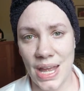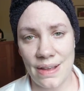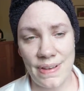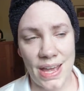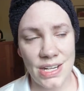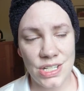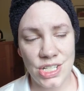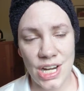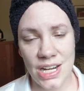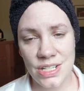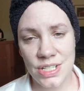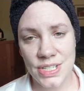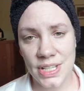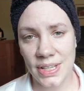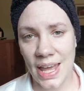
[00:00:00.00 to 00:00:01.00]
I've had to
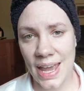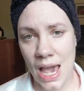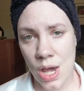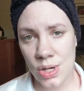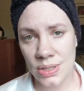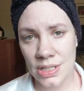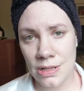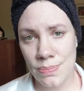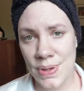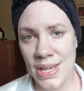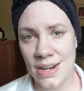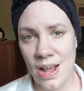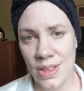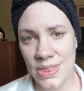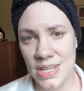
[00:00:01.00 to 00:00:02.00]
change the layout a little bit
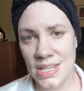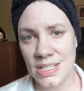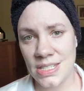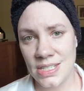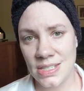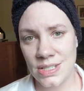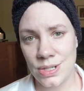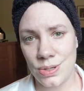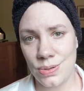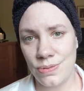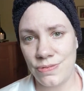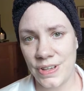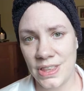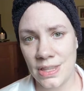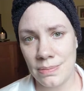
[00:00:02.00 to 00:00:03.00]
on these to
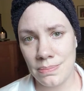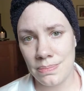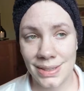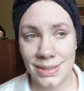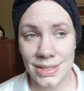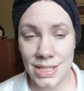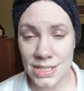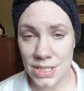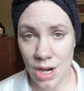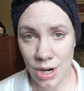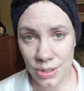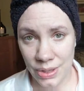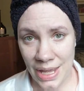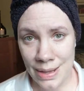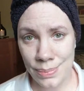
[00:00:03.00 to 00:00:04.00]
fit them. These
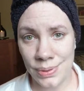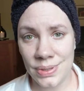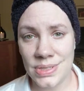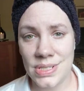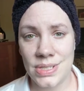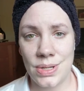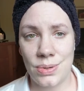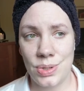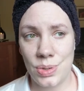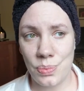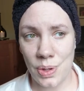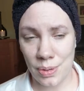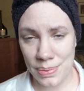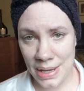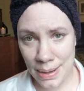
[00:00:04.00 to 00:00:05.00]
are labeled, so you
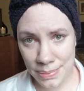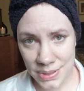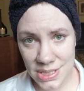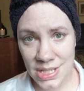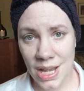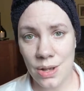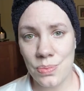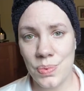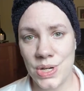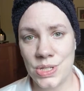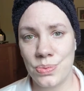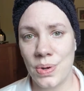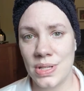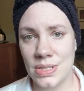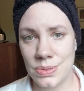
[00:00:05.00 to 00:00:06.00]
will be able to tell
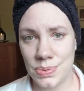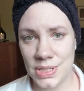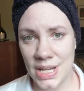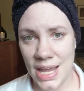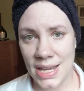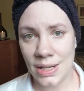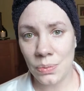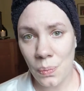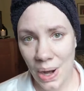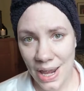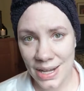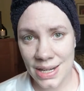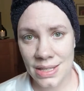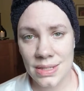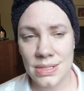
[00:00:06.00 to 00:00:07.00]
which ones were taken
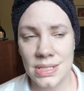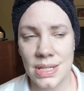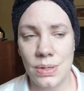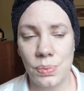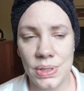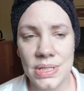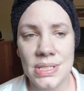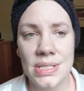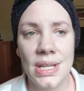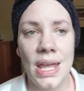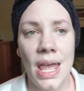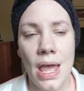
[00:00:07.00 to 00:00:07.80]
when in the sequence.